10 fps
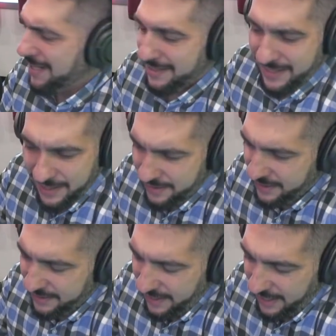Didn't
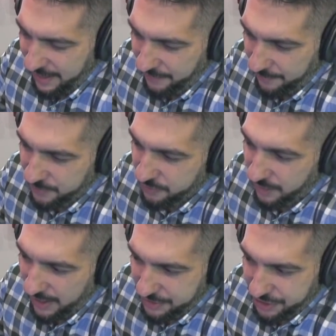think they gave up too
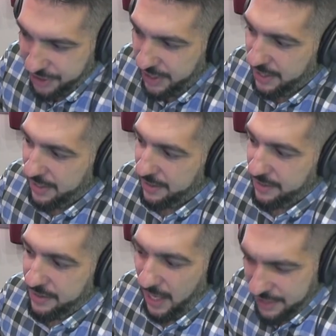much.
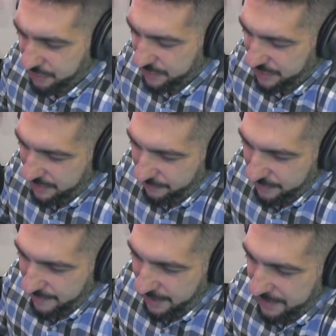Nice receiver in
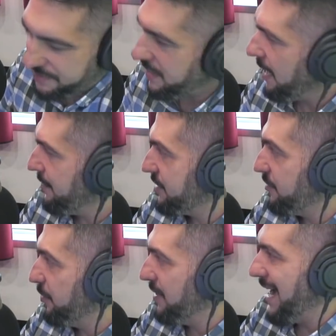Demaryius Thomas to
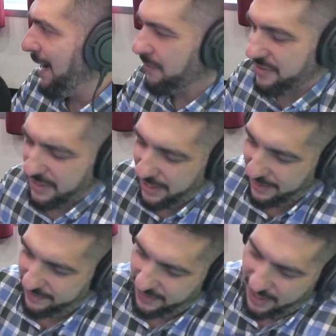put out
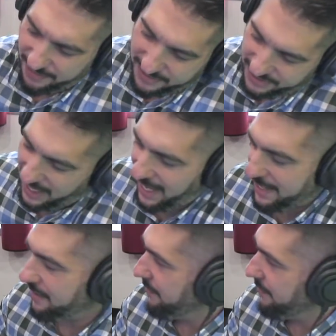to the other side of